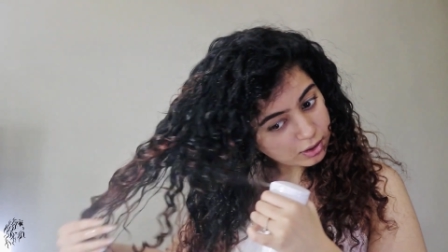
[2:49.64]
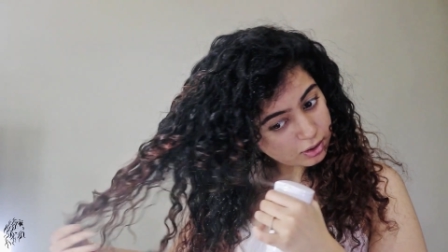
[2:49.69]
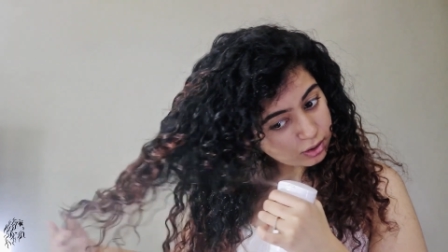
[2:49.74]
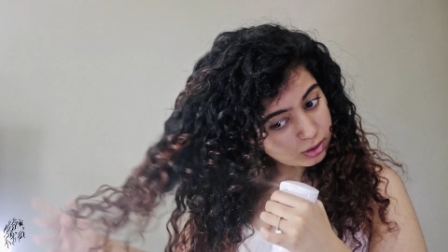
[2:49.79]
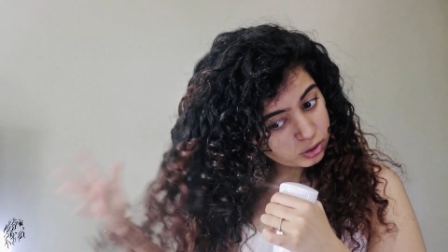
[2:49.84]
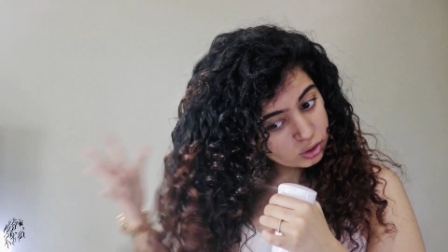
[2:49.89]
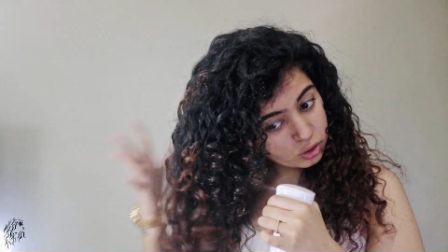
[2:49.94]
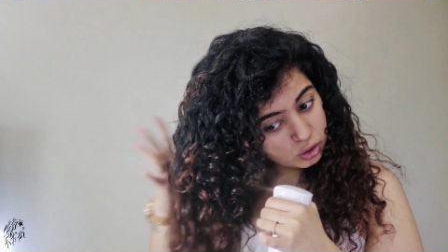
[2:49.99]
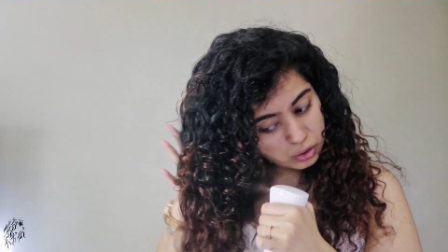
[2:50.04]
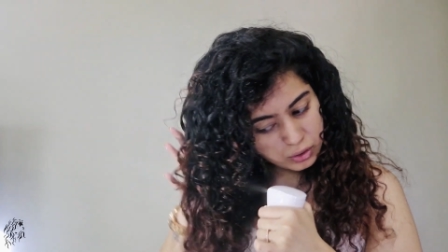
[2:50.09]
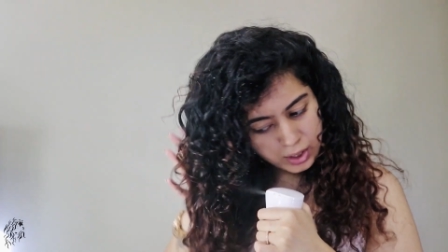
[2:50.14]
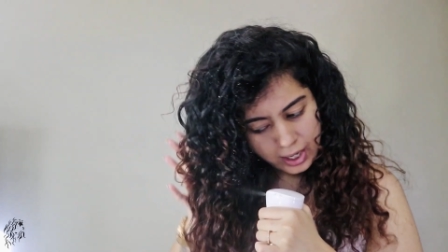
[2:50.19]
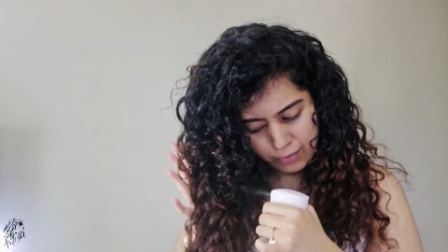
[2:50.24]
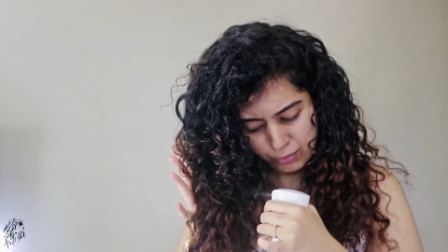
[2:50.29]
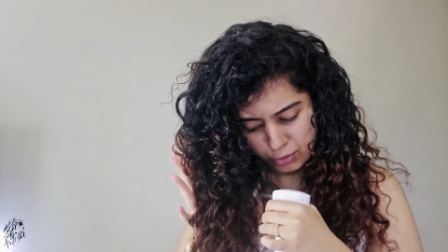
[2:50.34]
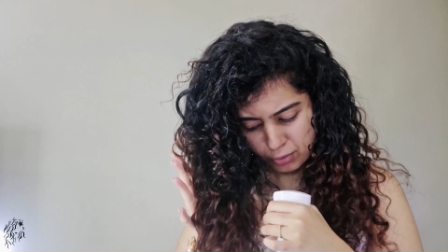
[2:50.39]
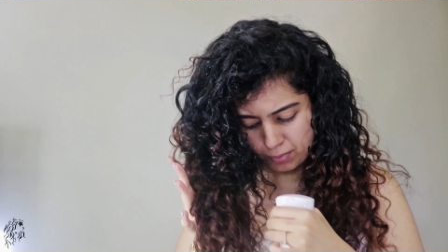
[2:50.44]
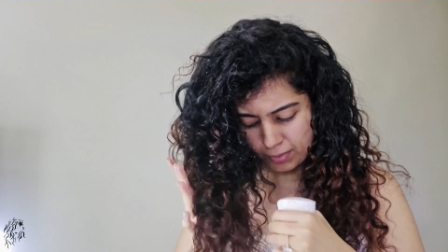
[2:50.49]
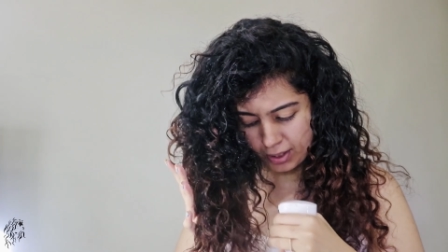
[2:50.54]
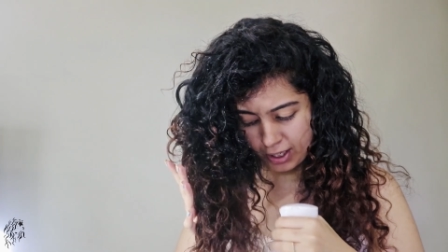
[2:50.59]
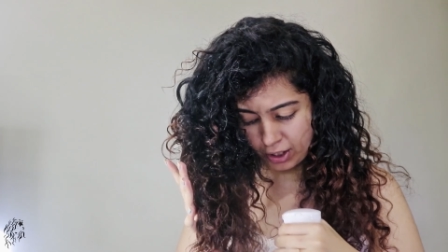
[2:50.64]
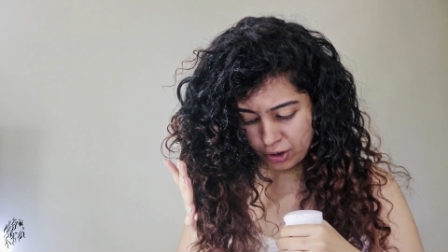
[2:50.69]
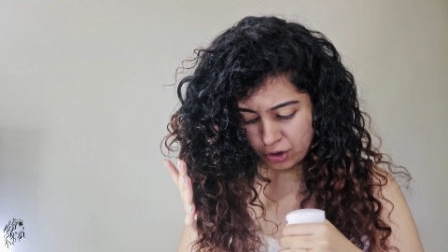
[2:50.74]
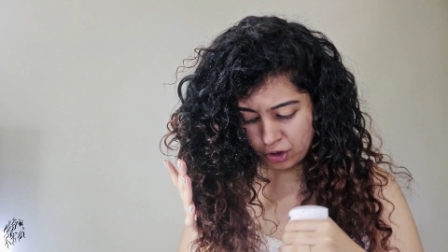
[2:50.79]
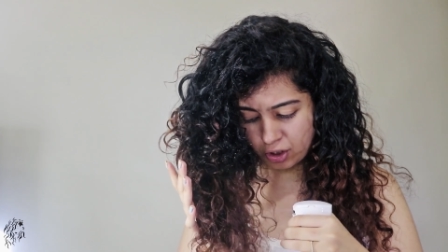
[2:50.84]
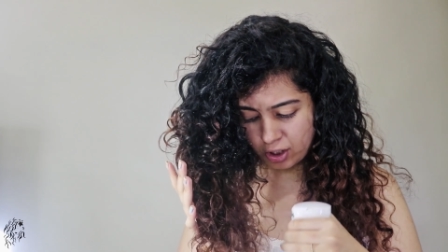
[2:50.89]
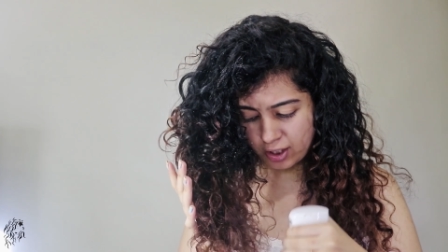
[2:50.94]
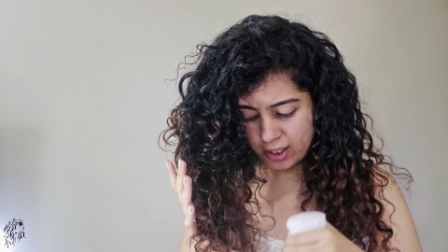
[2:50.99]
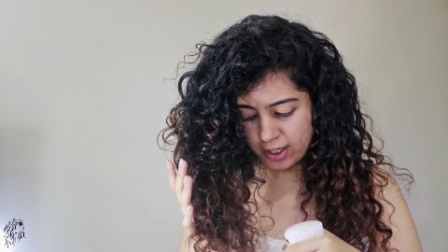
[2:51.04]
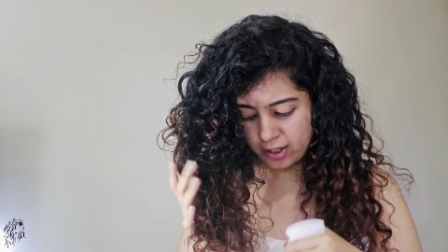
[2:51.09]
So you have to make
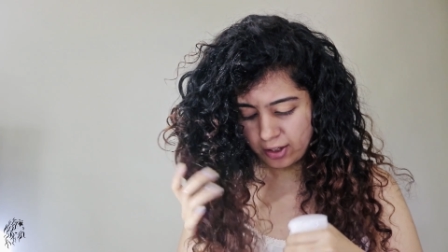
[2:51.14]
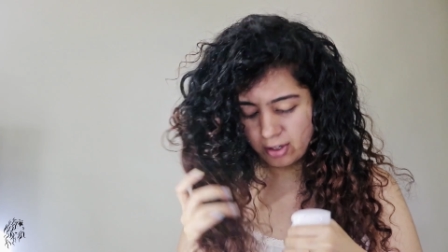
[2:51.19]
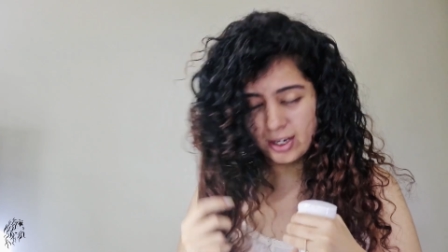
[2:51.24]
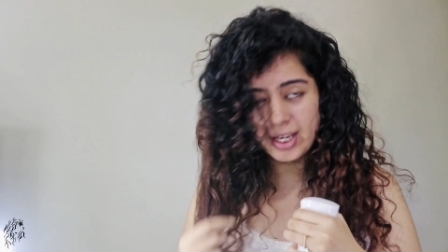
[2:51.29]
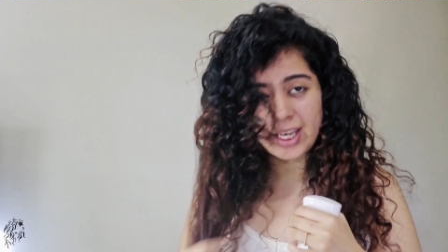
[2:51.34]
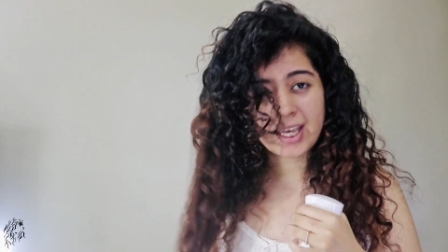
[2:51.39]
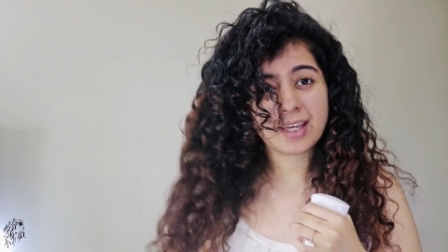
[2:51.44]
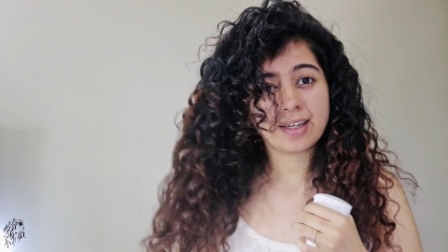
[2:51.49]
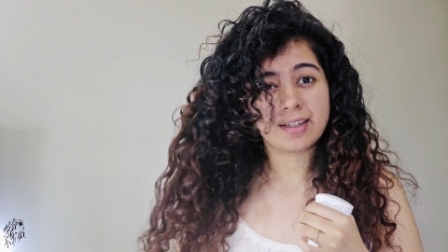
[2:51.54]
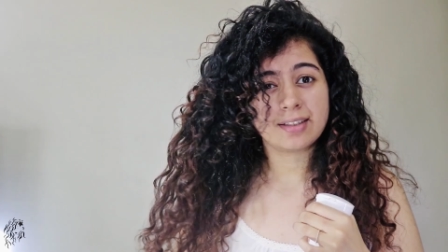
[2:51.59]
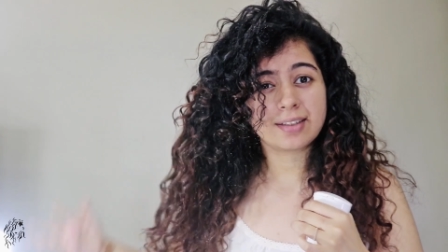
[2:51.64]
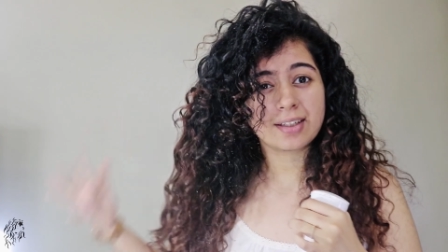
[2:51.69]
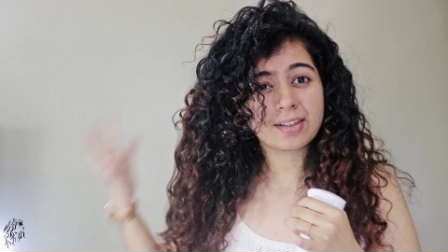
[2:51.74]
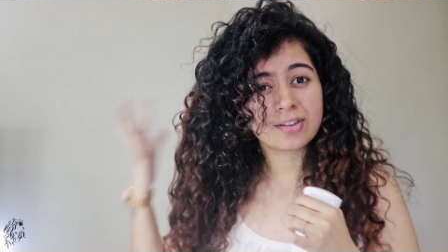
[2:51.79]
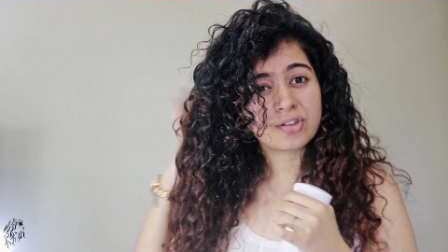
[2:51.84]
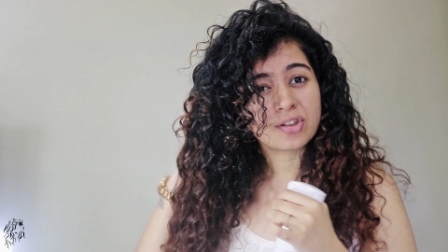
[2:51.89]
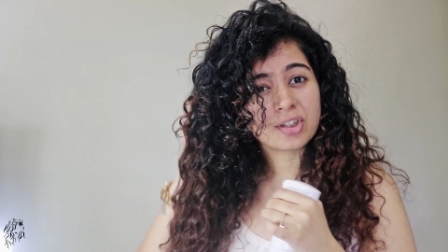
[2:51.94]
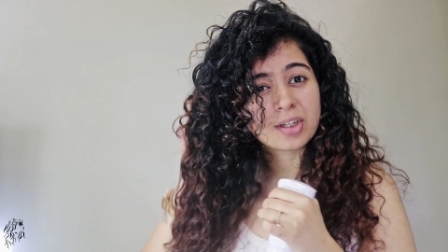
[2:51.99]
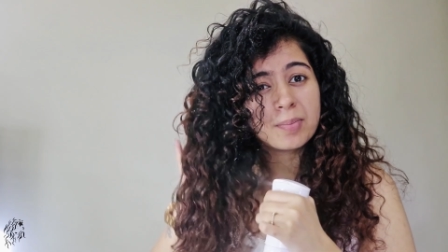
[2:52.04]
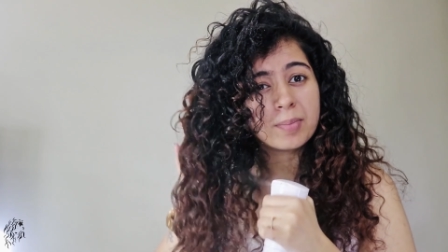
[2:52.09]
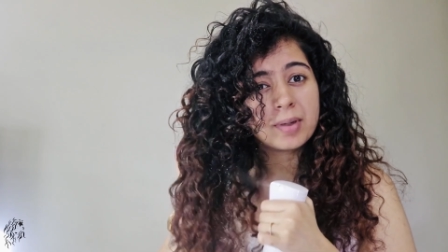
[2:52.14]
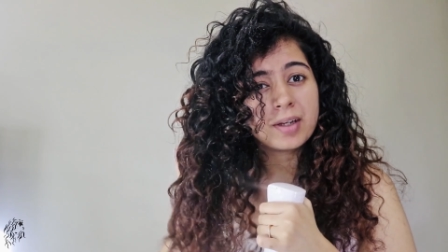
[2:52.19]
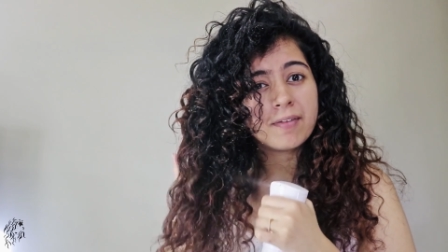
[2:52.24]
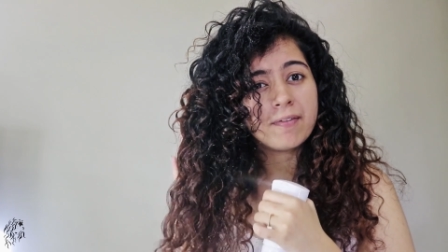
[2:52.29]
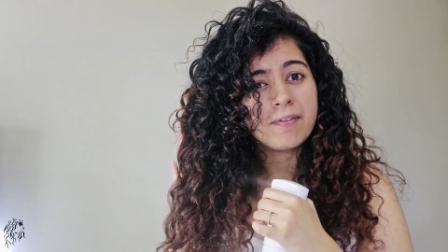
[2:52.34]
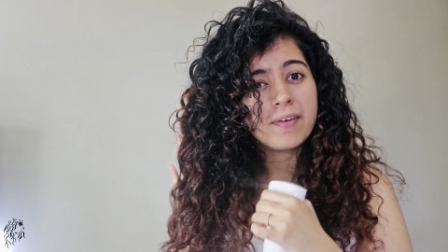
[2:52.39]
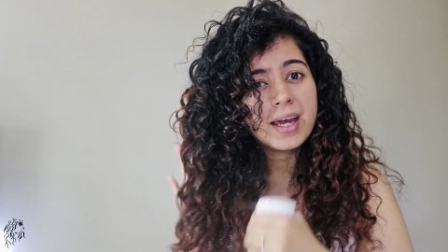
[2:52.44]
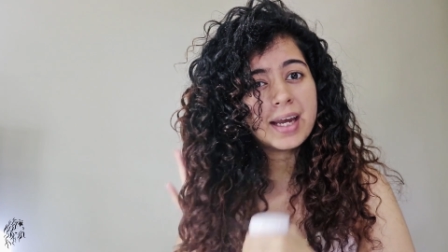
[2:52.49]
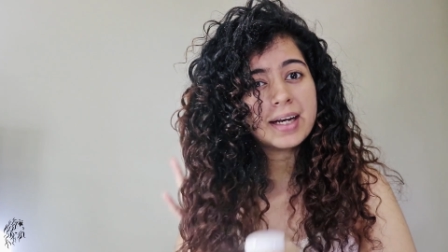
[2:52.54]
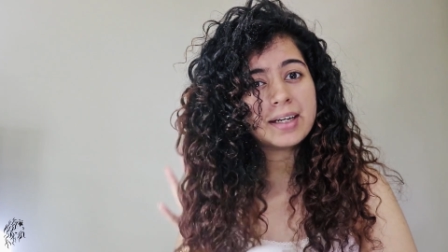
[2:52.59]
sure that your hair is
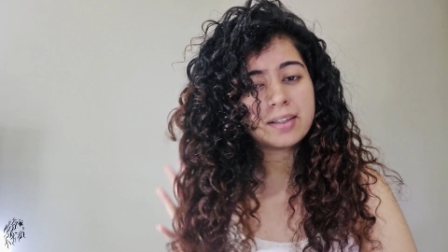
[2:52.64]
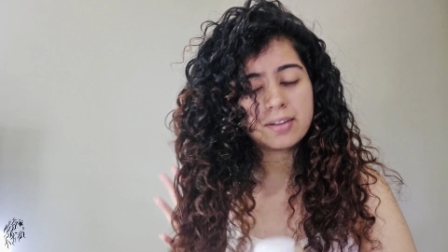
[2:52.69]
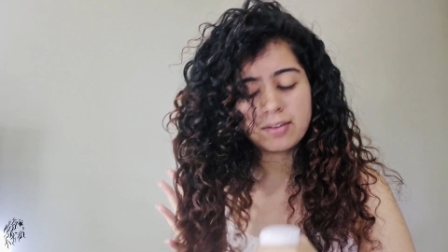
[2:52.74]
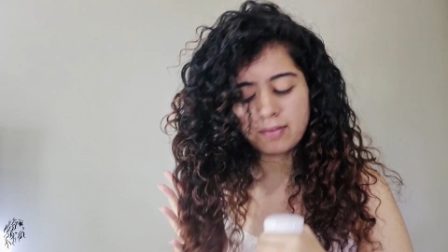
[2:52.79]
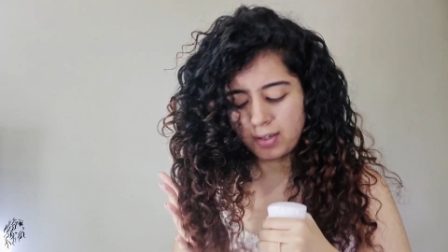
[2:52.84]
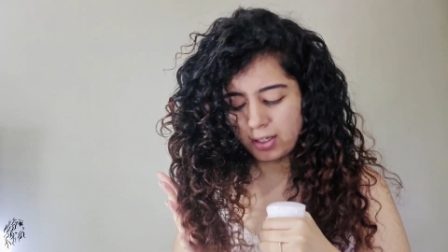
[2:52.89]
extremely wet